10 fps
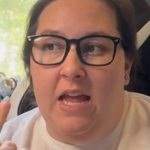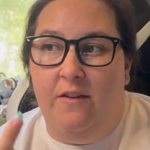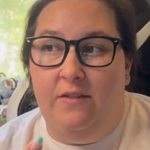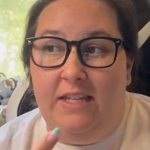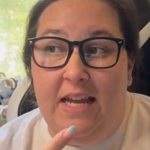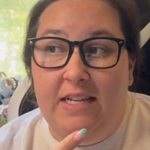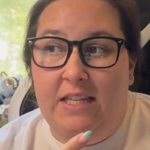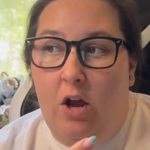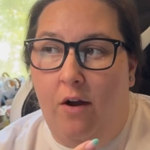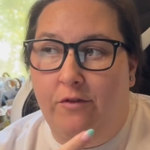If
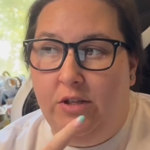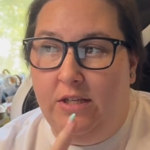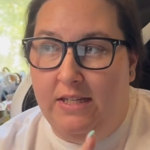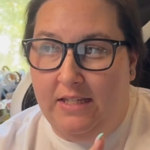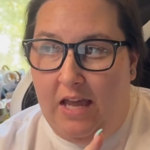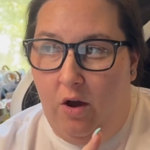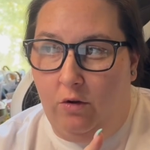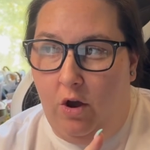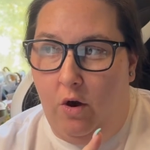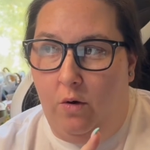DAC offers a
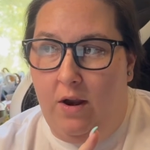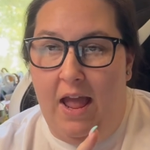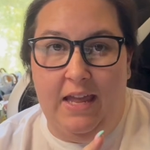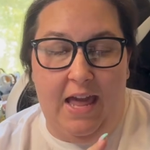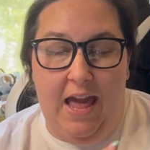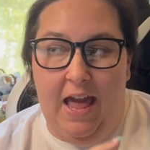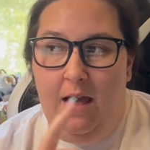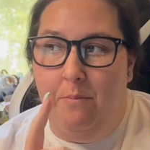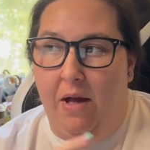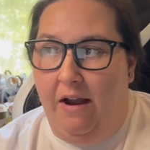discount code,
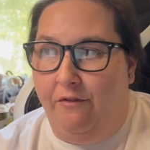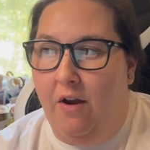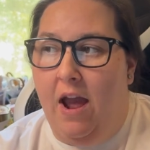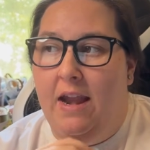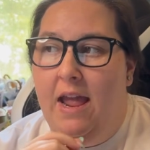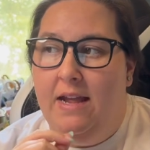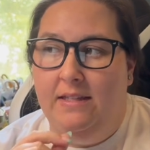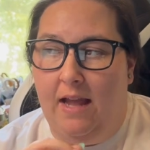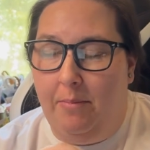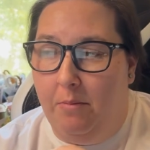aka Black Friday,
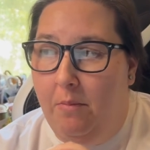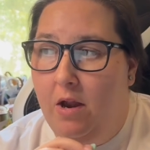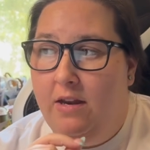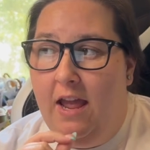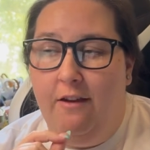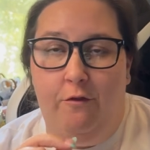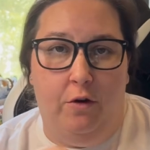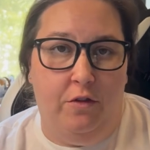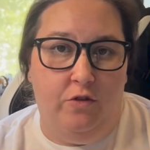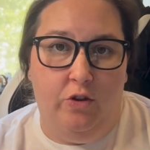Cyber Monday,
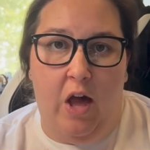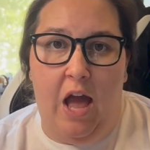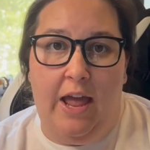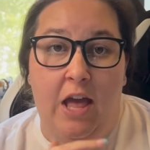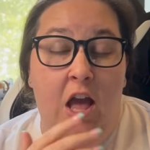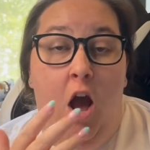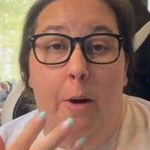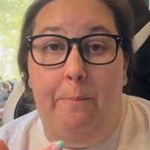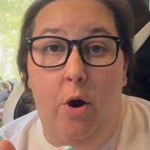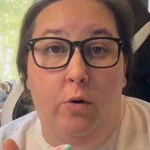4th of July,
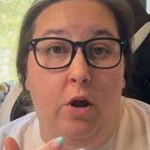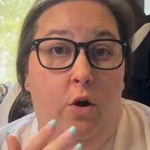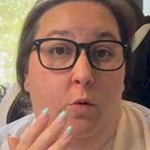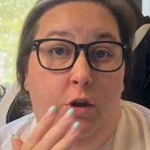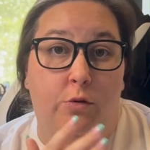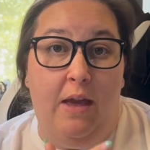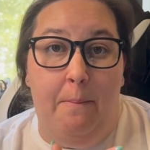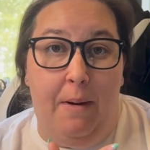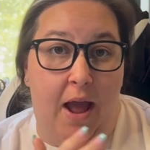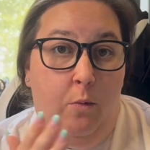a BOGO where you
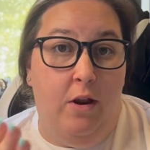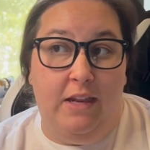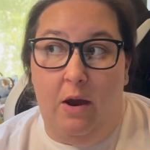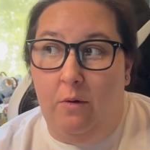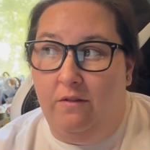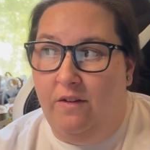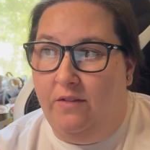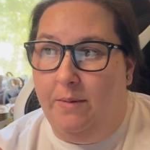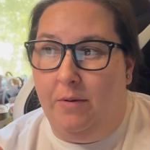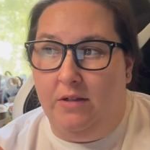buy one, get one
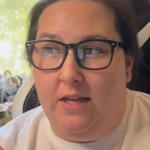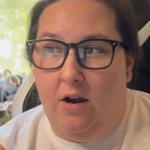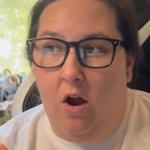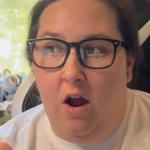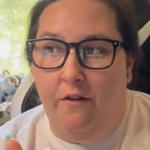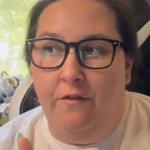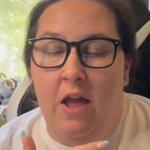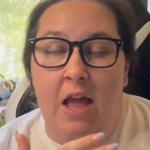50% off,